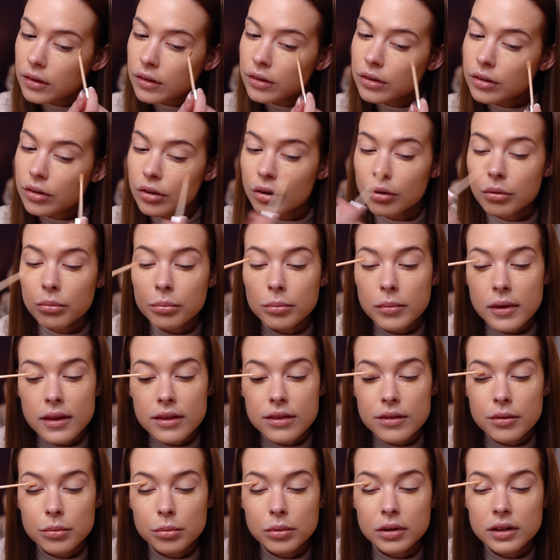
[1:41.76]
Just go
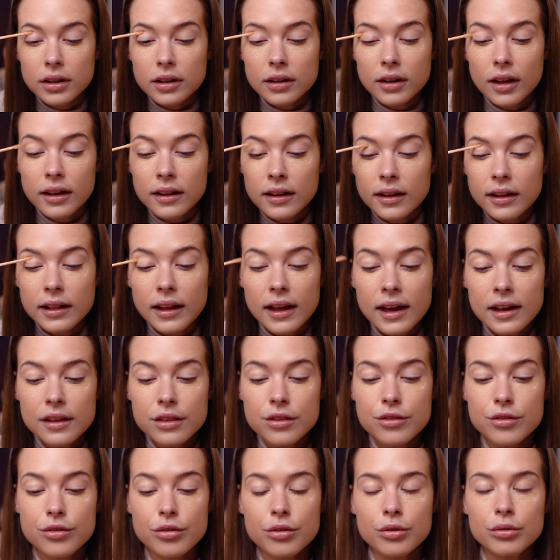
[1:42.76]
messy with it. And I
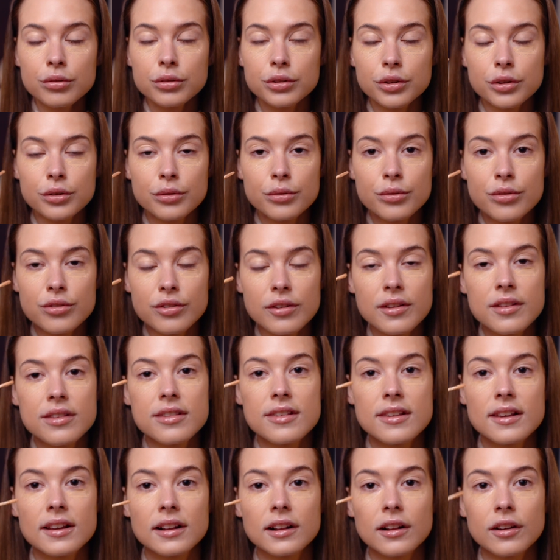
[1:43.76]
like to use
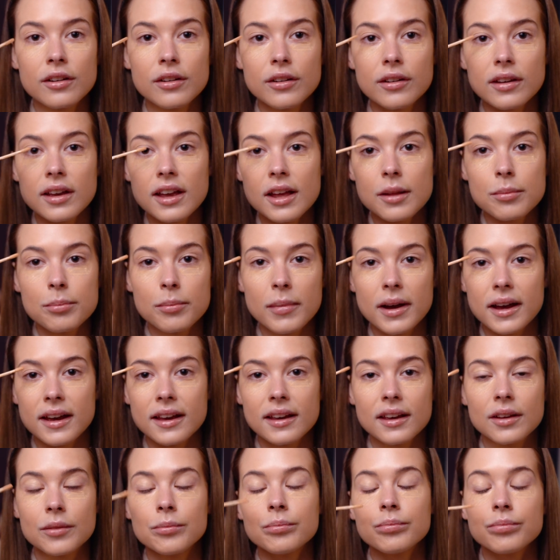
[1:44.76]
concealer at
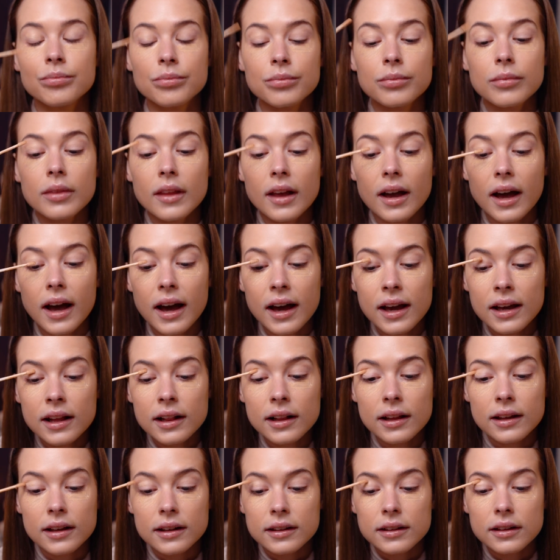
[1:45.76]
my
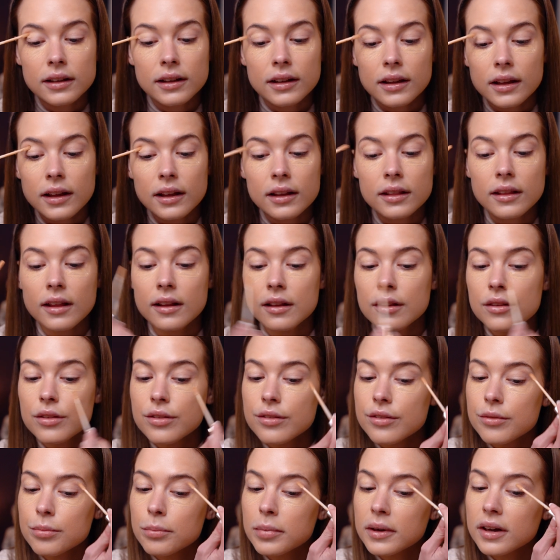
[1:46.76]
eyelid. And that
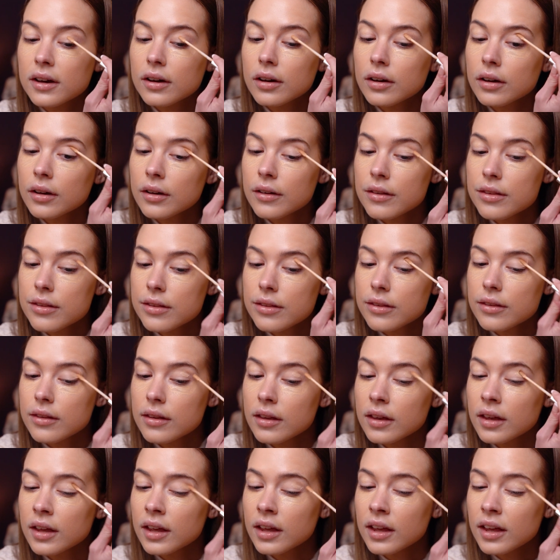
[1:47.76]
is because
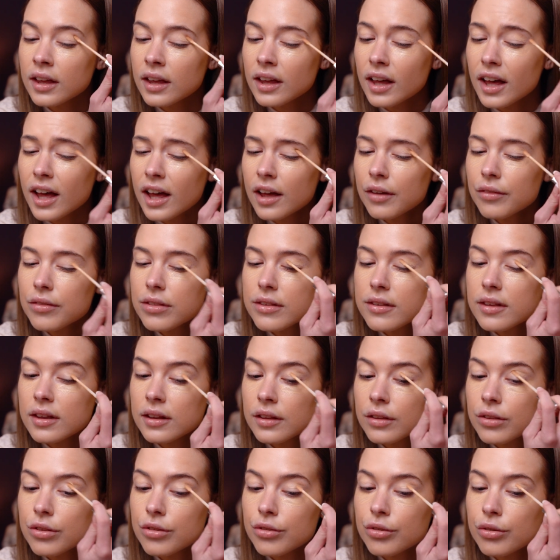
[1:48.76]
I have
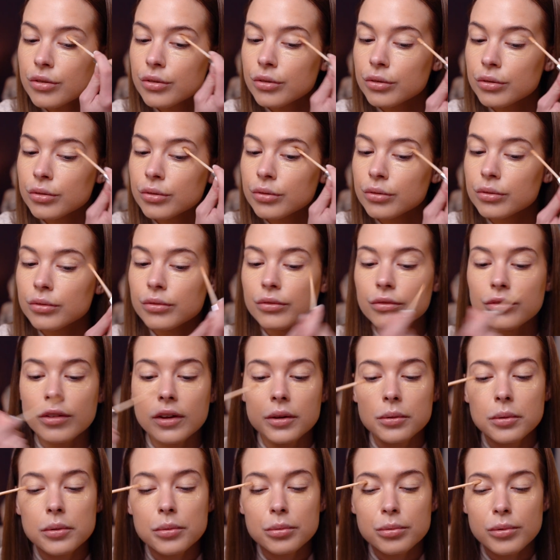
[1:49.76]
tend to
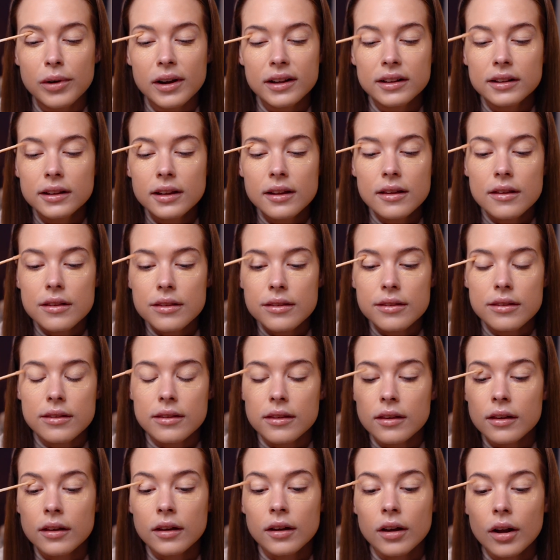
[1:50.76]
very
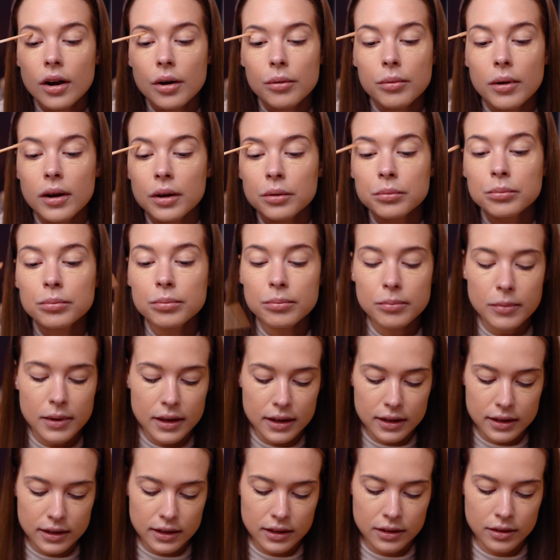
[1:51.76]
redness around
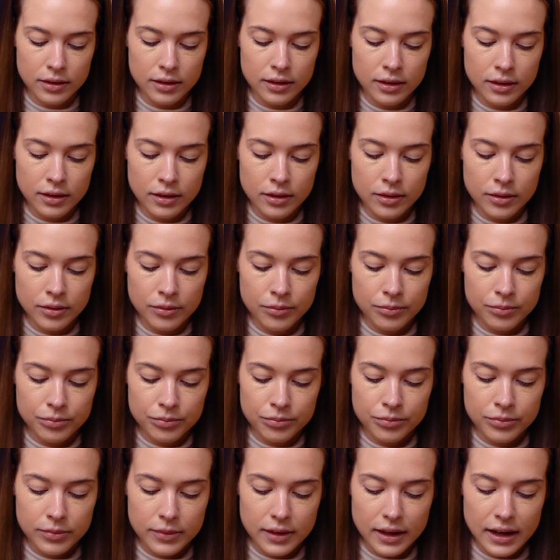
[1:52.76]
my
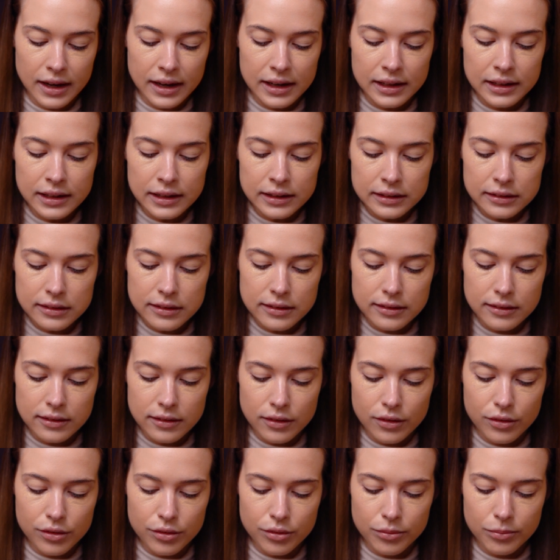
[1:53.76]
eyelids.